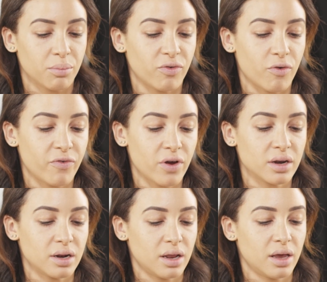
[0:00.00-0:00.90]
Before
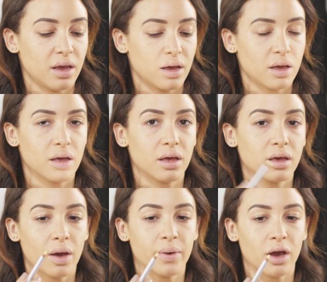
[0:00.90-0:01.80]
finally
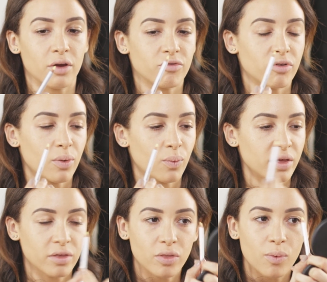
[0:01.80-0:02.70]
going over it
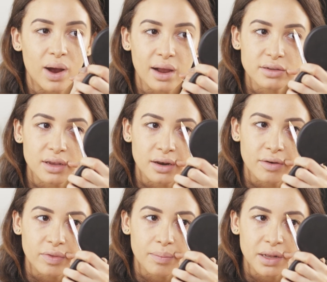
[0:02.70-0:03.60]
with the wax end
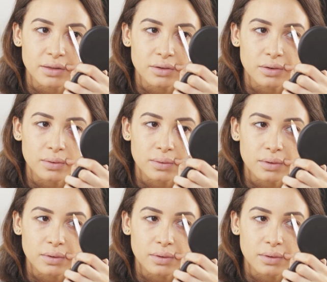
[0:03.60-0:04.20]
of the pencil.